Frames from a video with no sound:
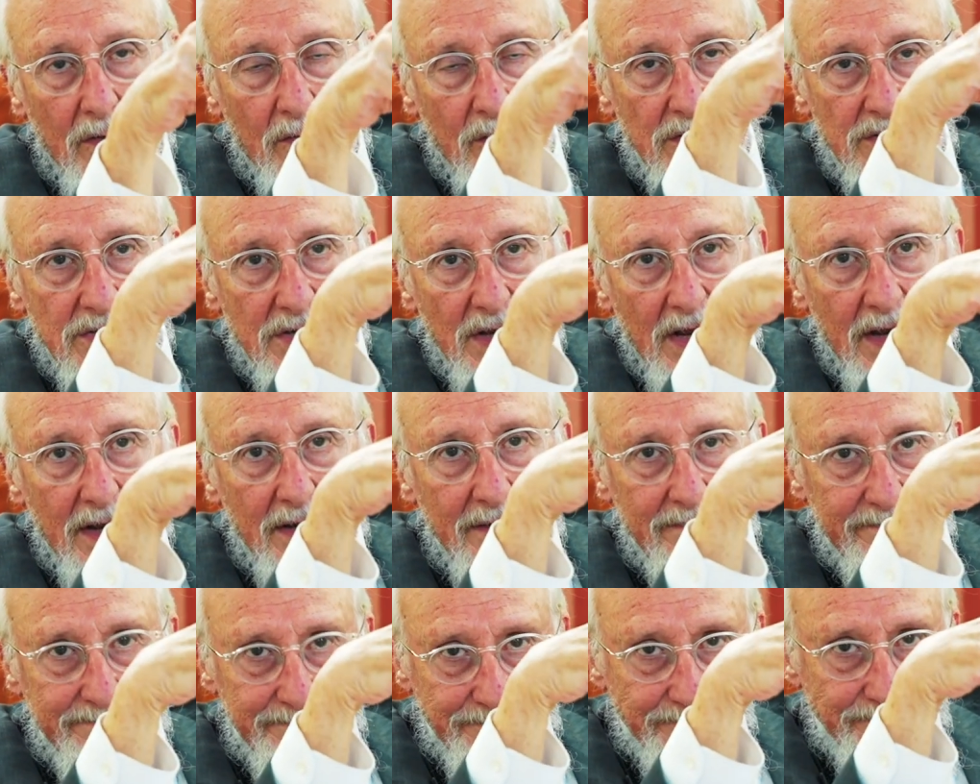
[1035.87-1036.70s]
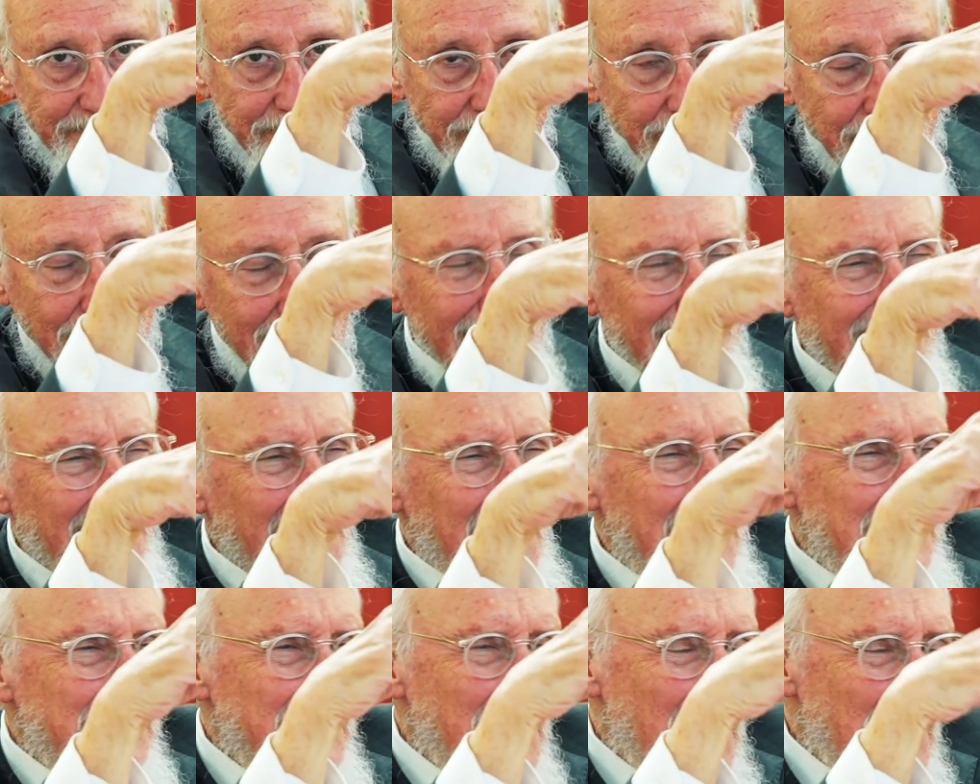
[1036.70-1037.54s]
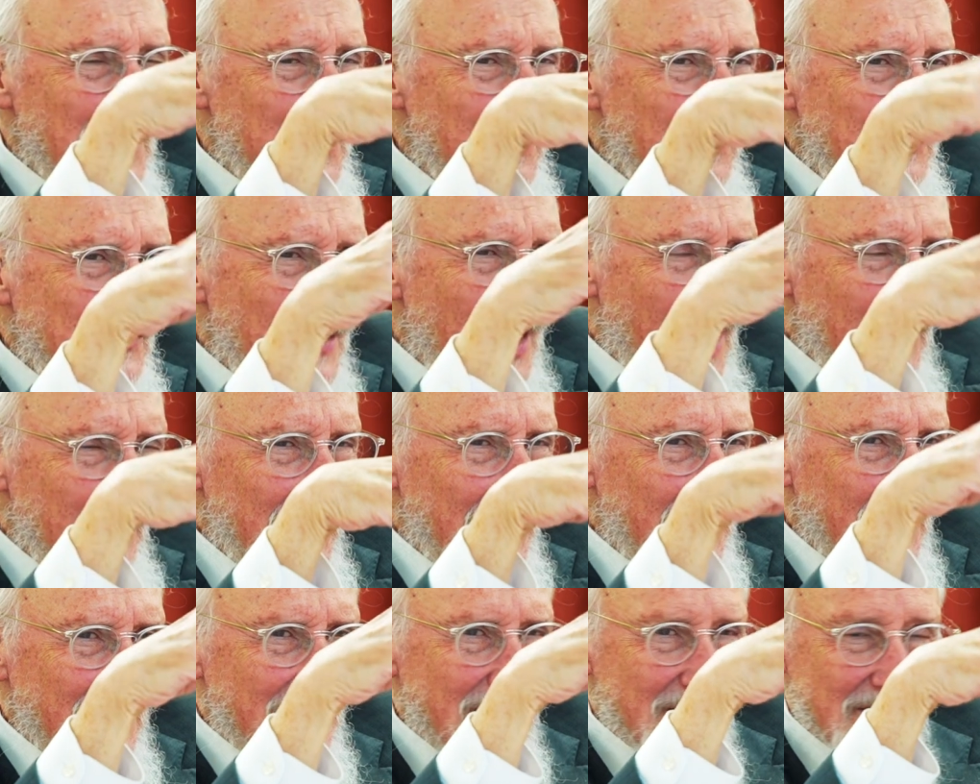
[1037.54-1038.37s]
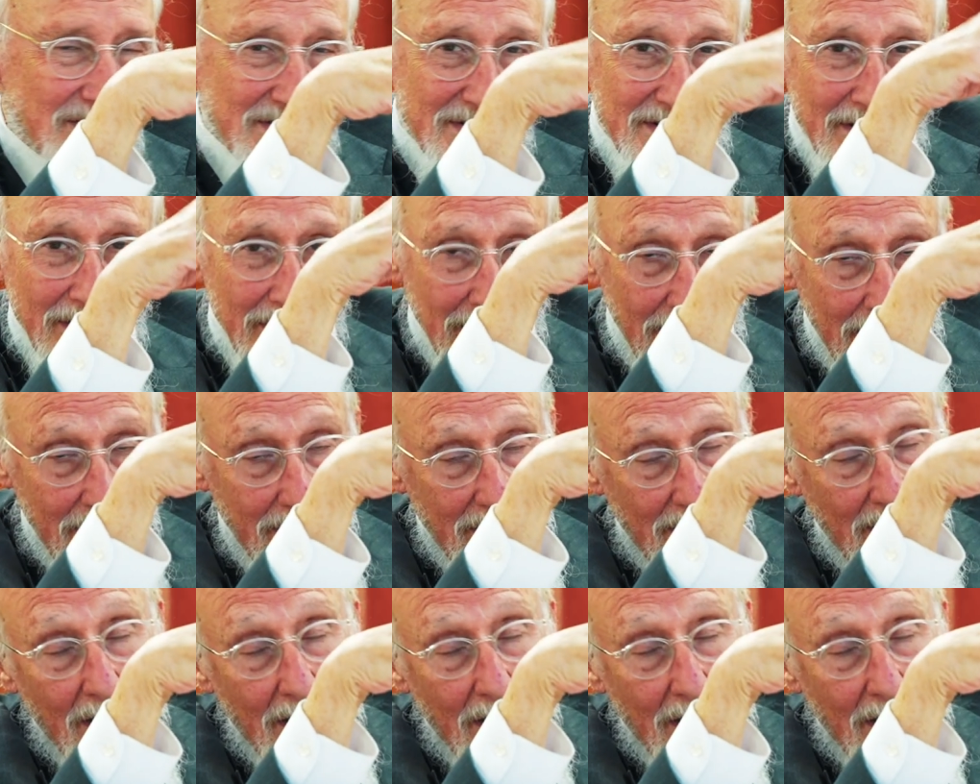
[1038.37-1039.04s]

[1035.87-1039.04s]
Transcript: We say at the end of davening in the Siddur,